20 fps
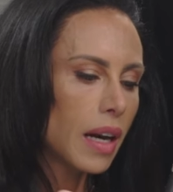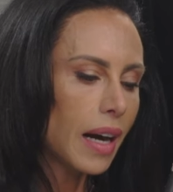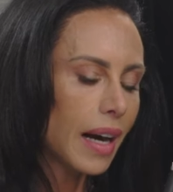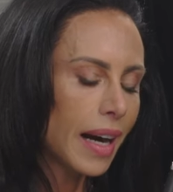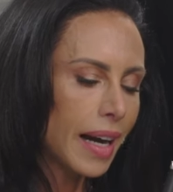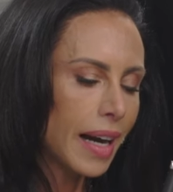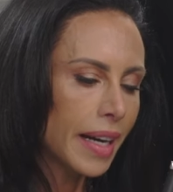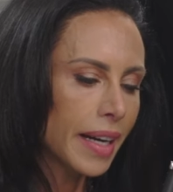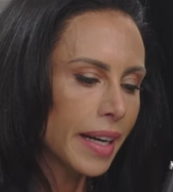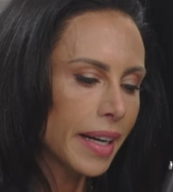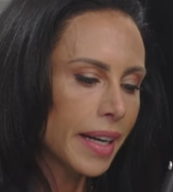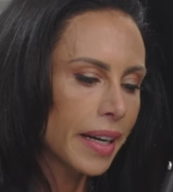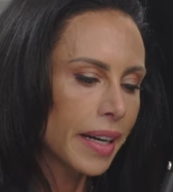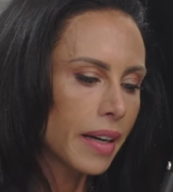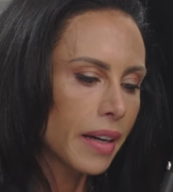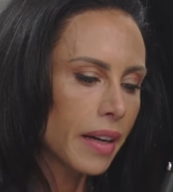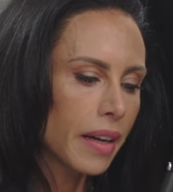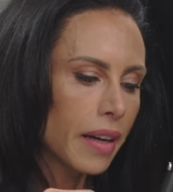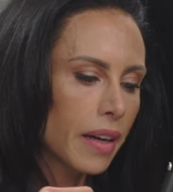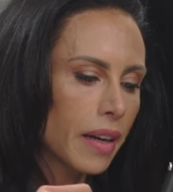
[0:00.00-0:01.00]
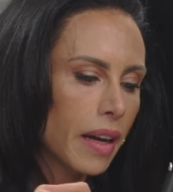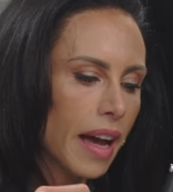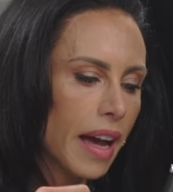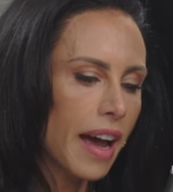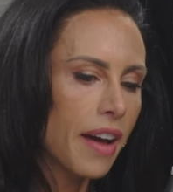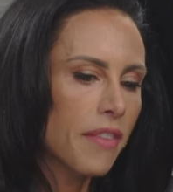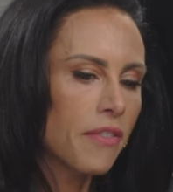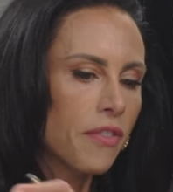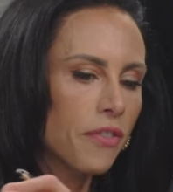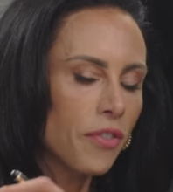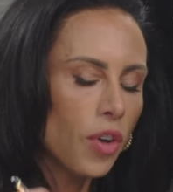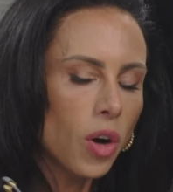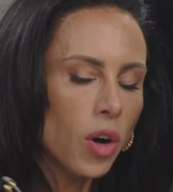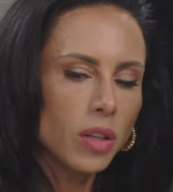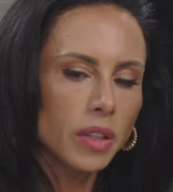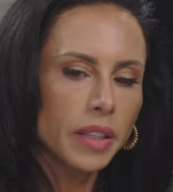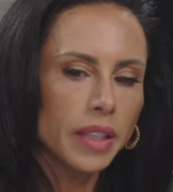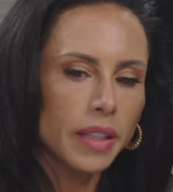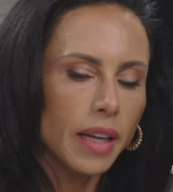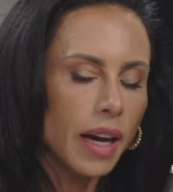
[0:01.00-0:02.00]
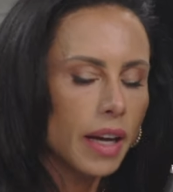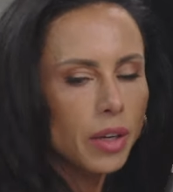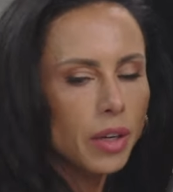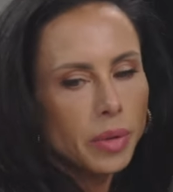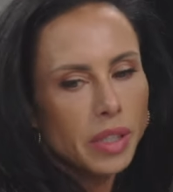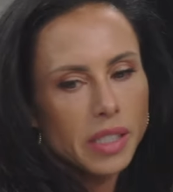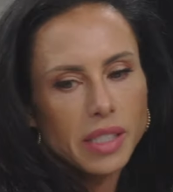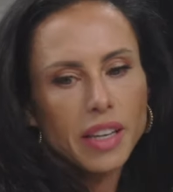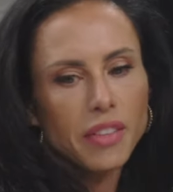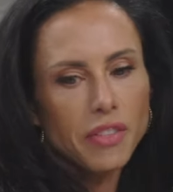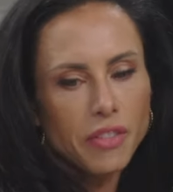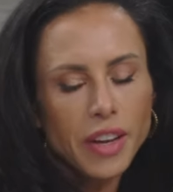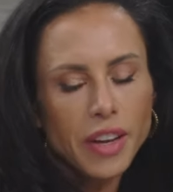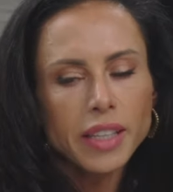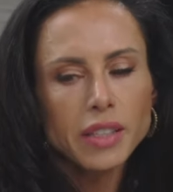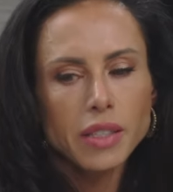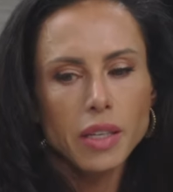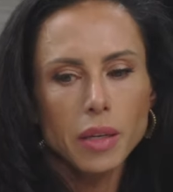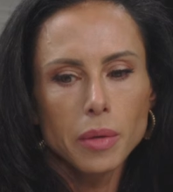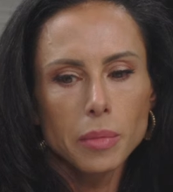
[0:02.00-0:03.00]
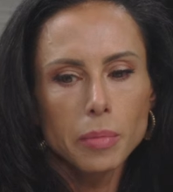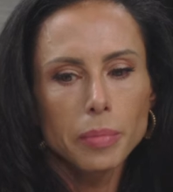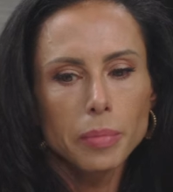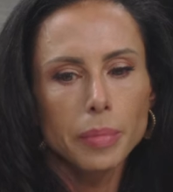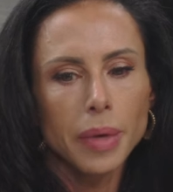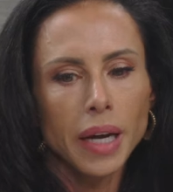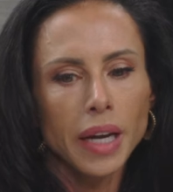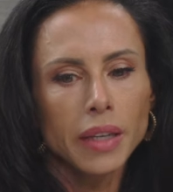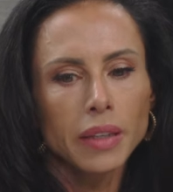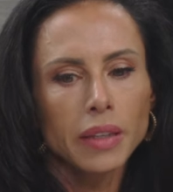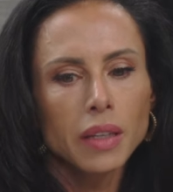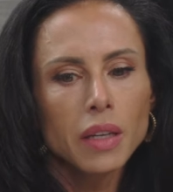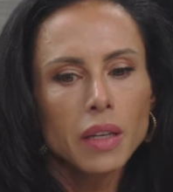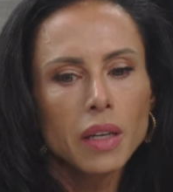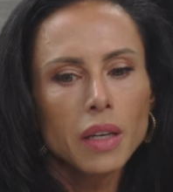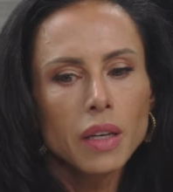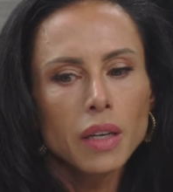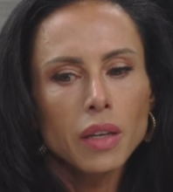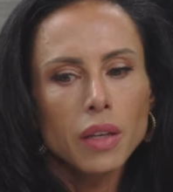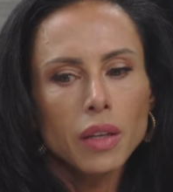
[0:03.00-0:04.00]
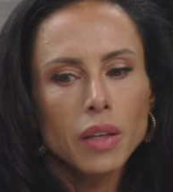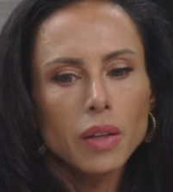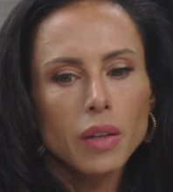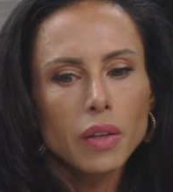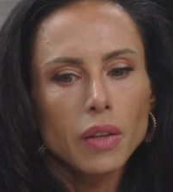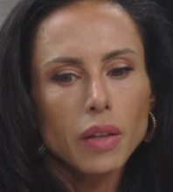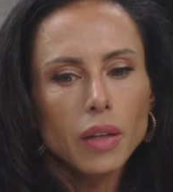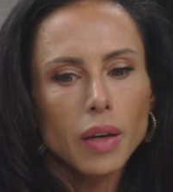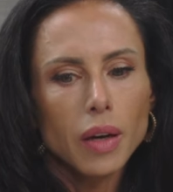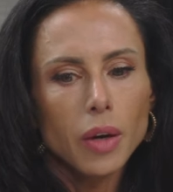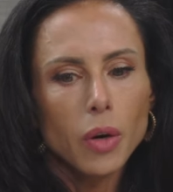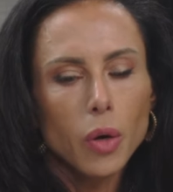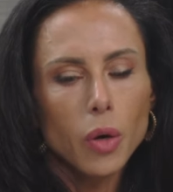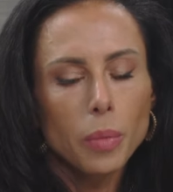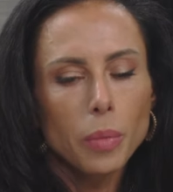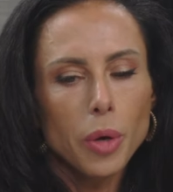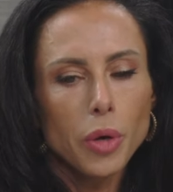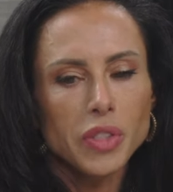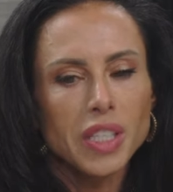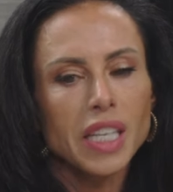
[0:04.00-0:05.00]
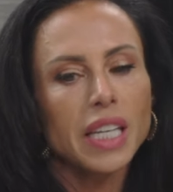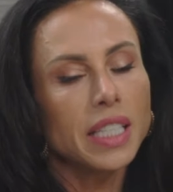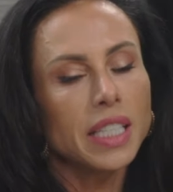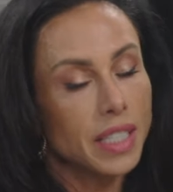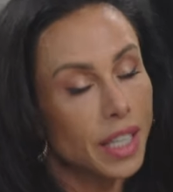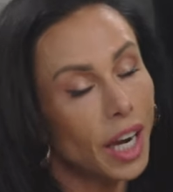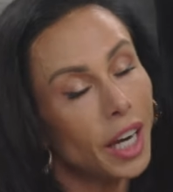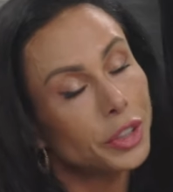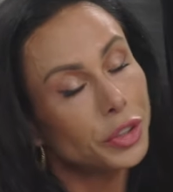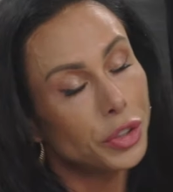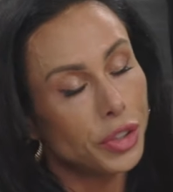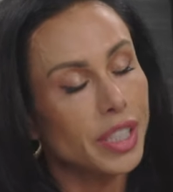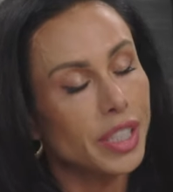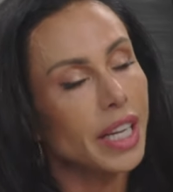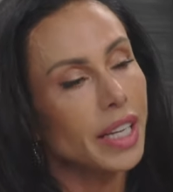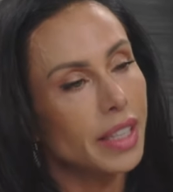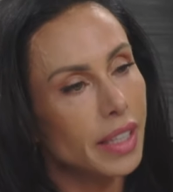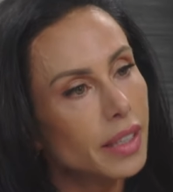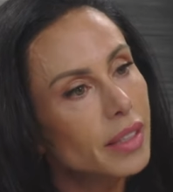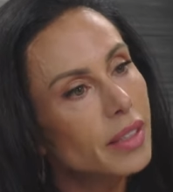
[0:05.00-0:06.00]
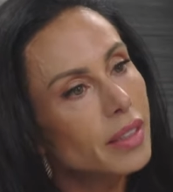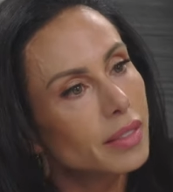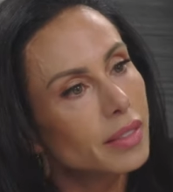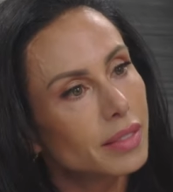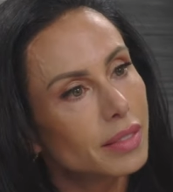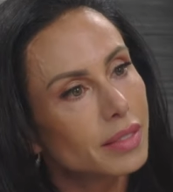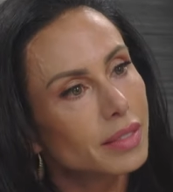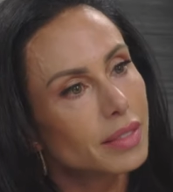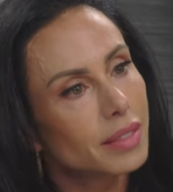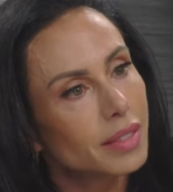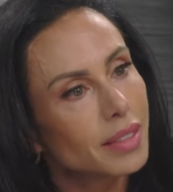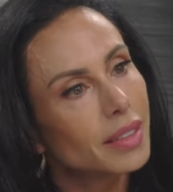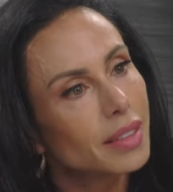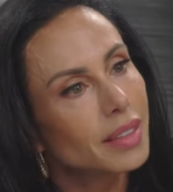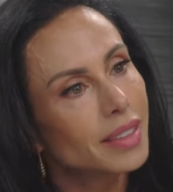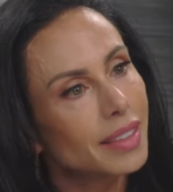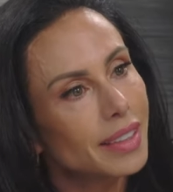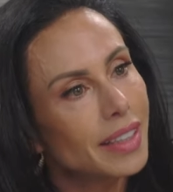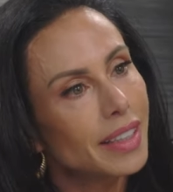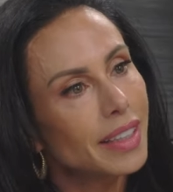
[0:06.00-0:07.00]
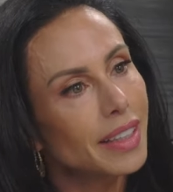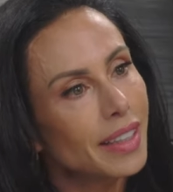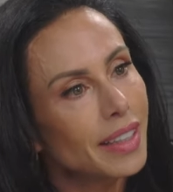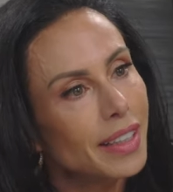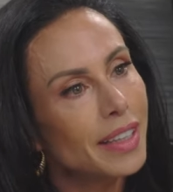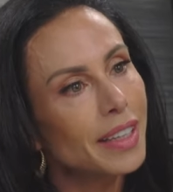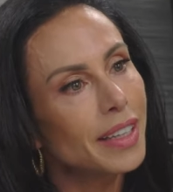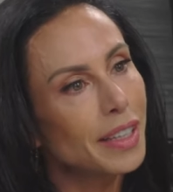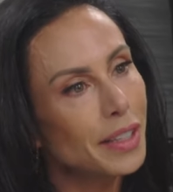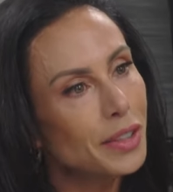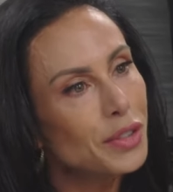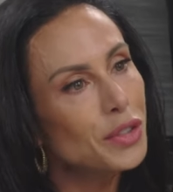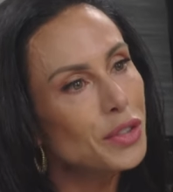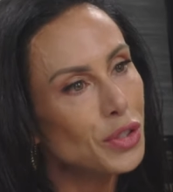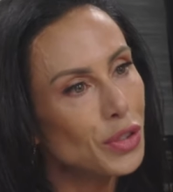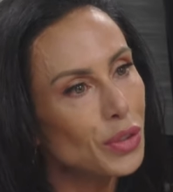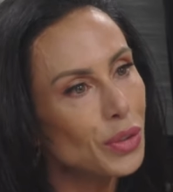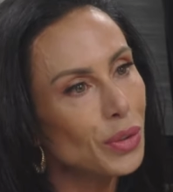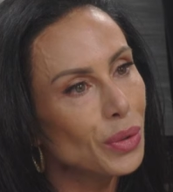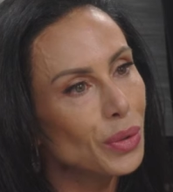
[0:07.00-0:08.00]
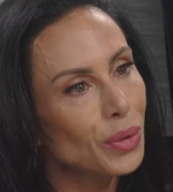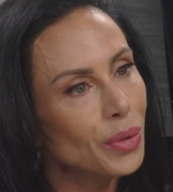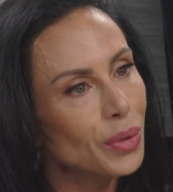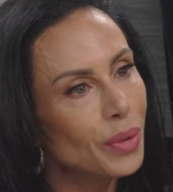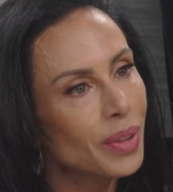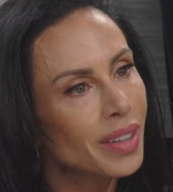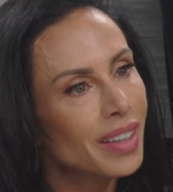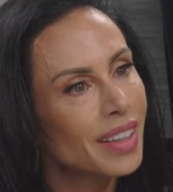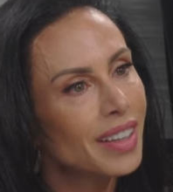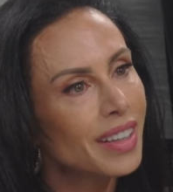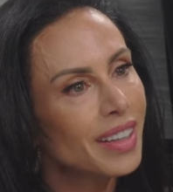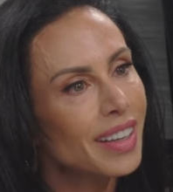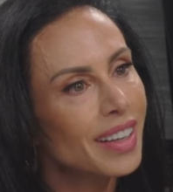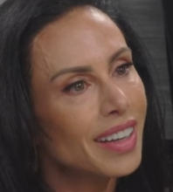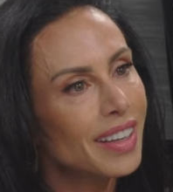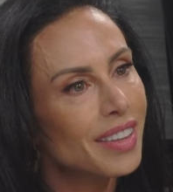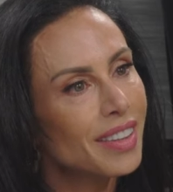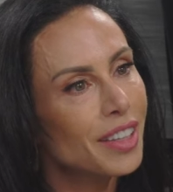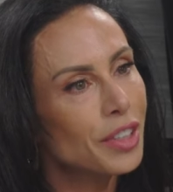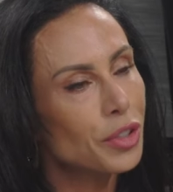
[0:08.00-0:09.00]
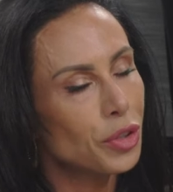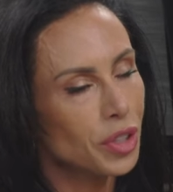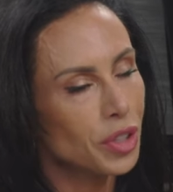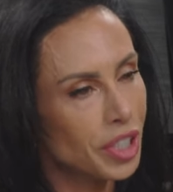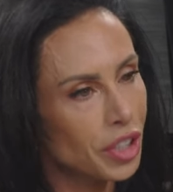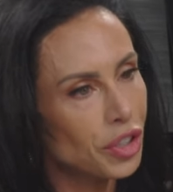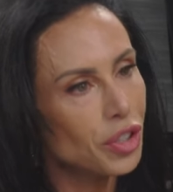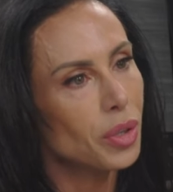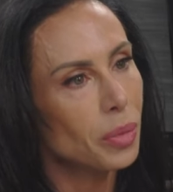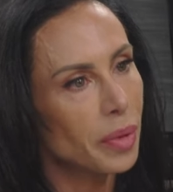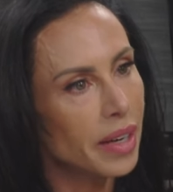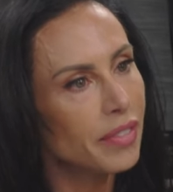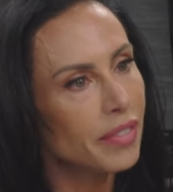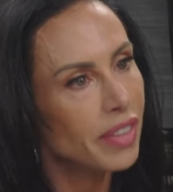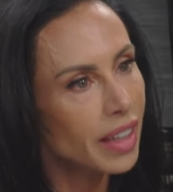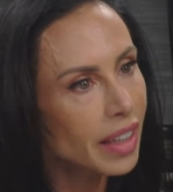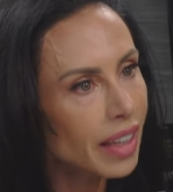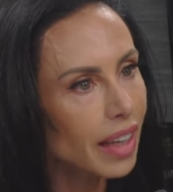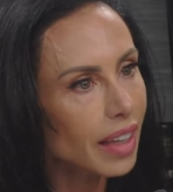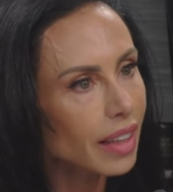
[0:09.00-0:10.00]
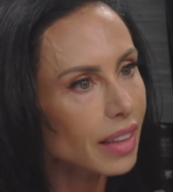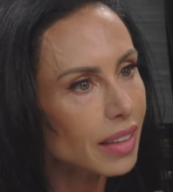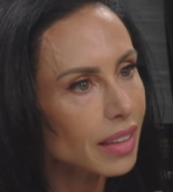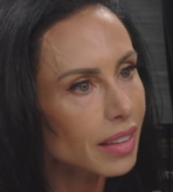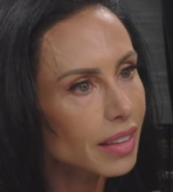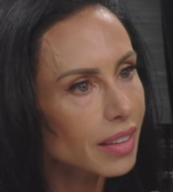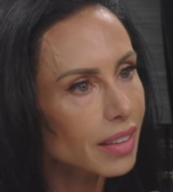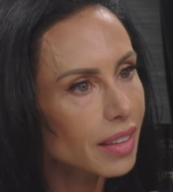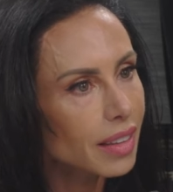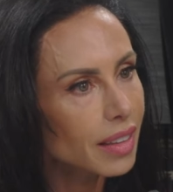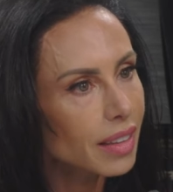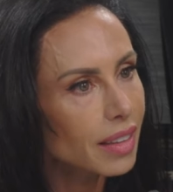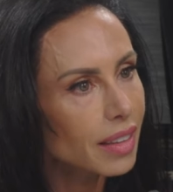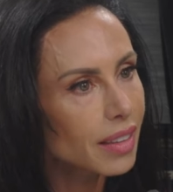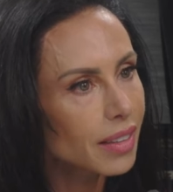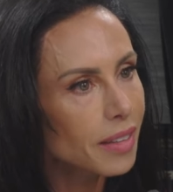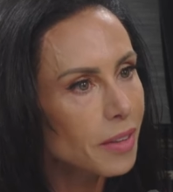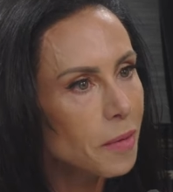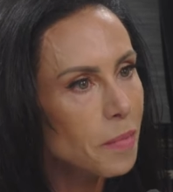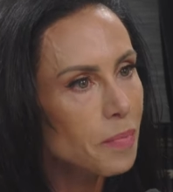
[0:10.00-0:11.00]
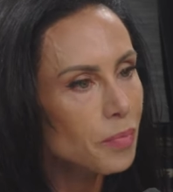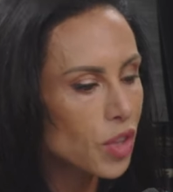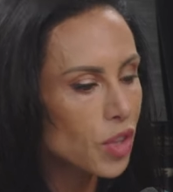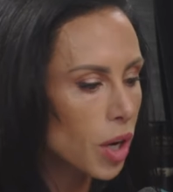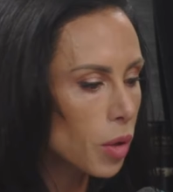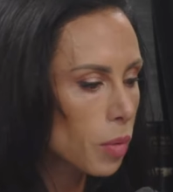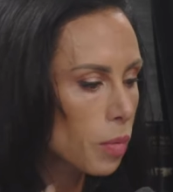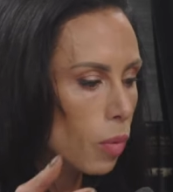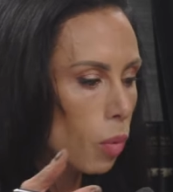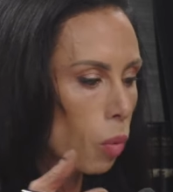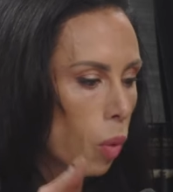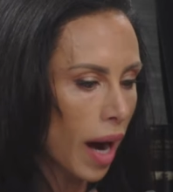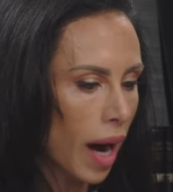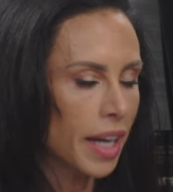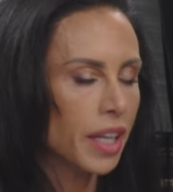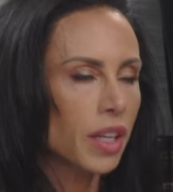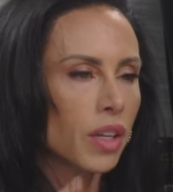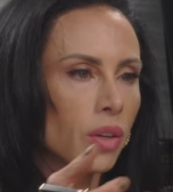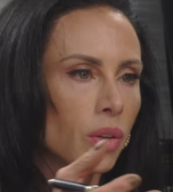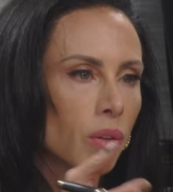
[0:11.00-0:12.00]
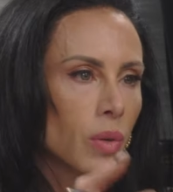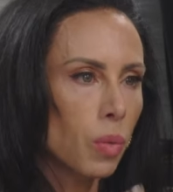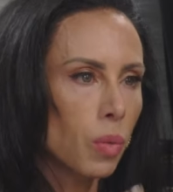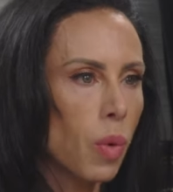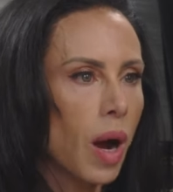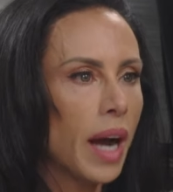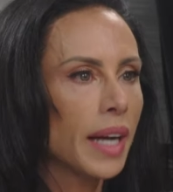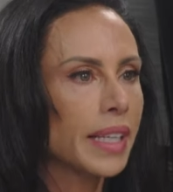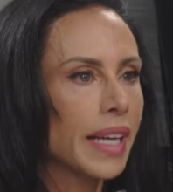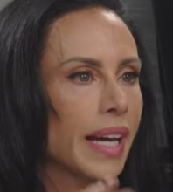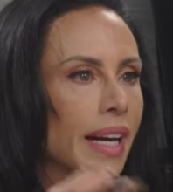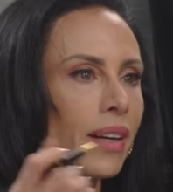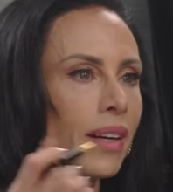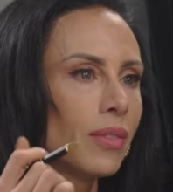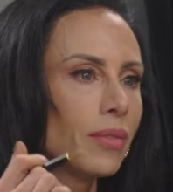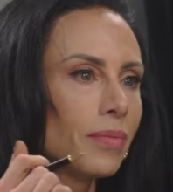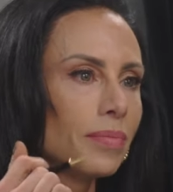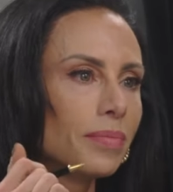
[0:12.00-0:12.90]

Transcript: I have fallen, I don't want to say victim, but almost indoctrinated into the traditional way of thinking. So, why you? Why now?